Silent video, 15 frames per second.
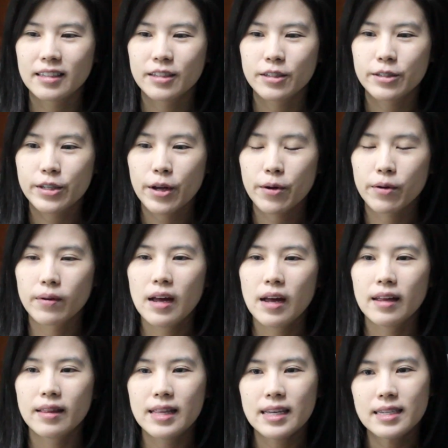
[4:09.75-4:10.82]
so
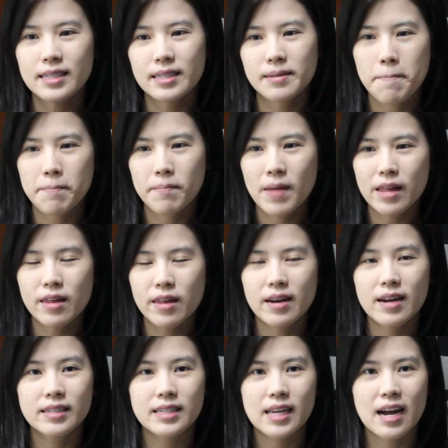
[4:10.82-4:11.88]
this method
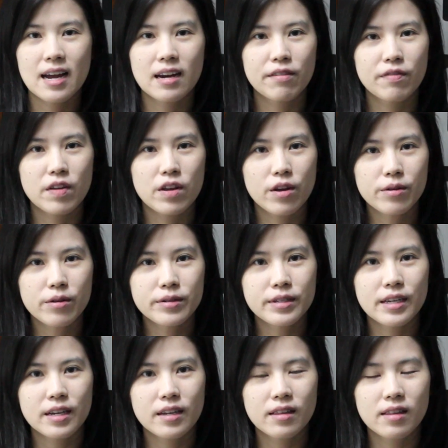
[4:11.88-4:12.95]
is kind of
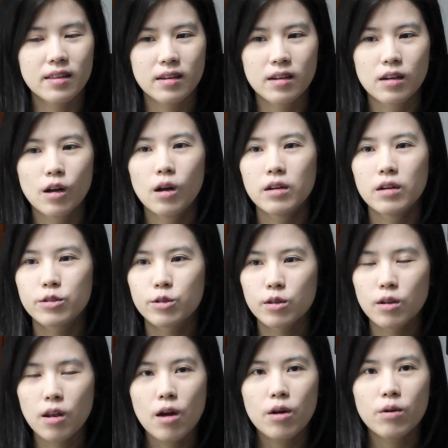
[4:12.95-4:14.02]
using the
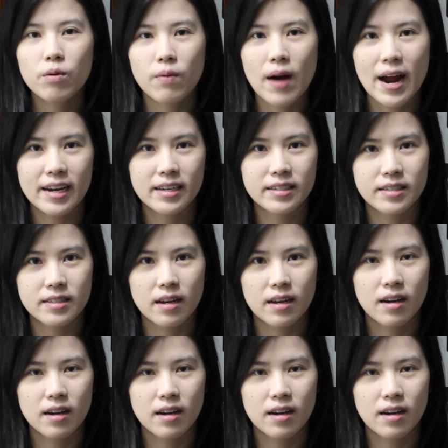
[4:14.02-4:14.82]
slow rising